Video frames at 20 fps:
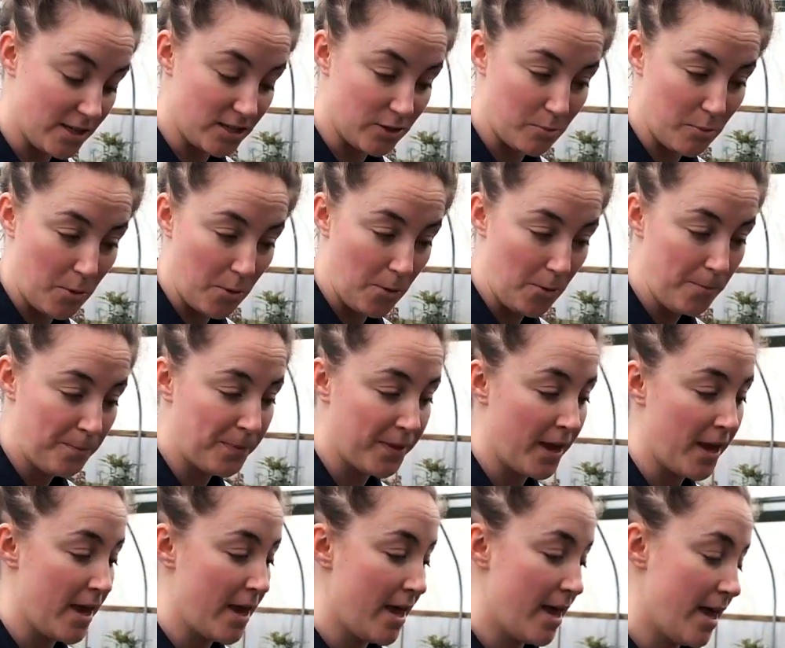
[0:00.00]
small.
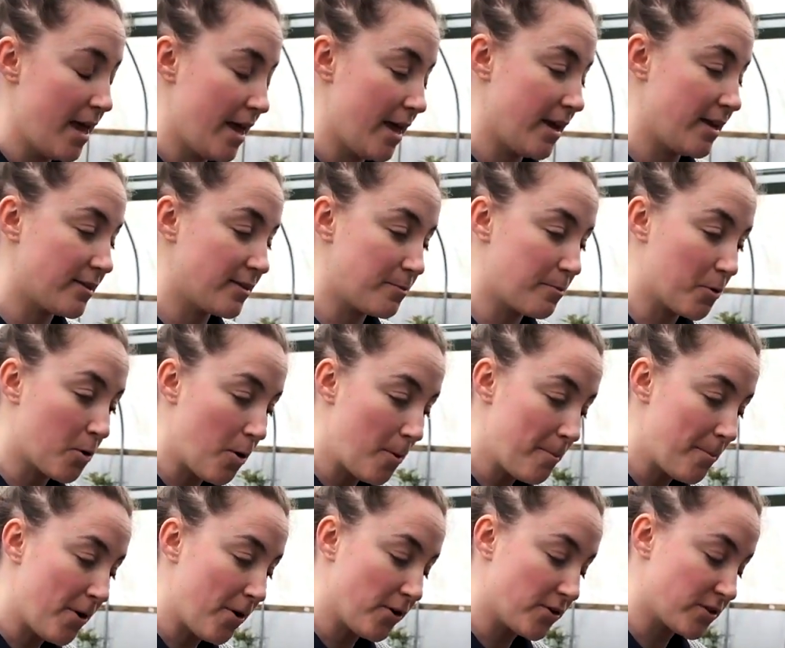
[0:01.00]
It's
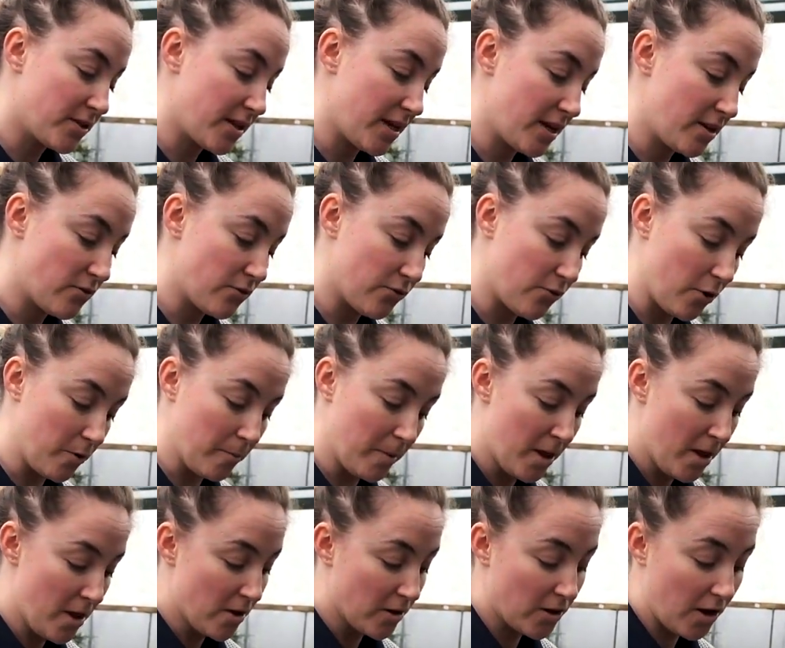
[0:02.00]
composted from
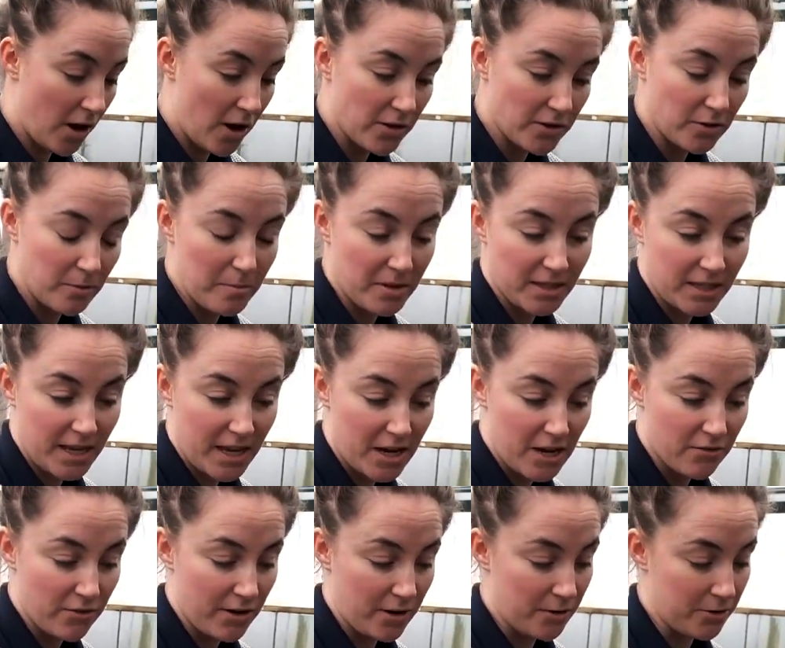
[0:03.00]
garden
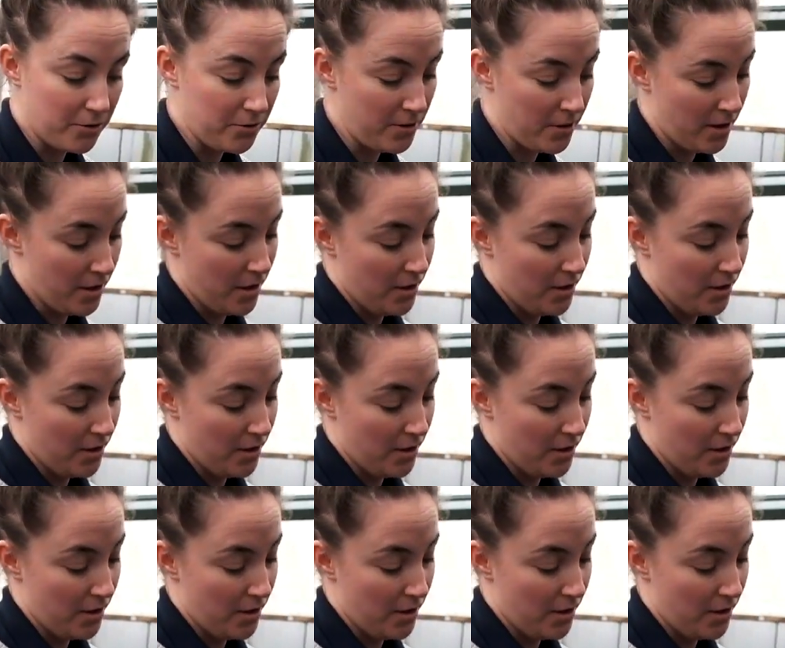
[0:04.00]
material,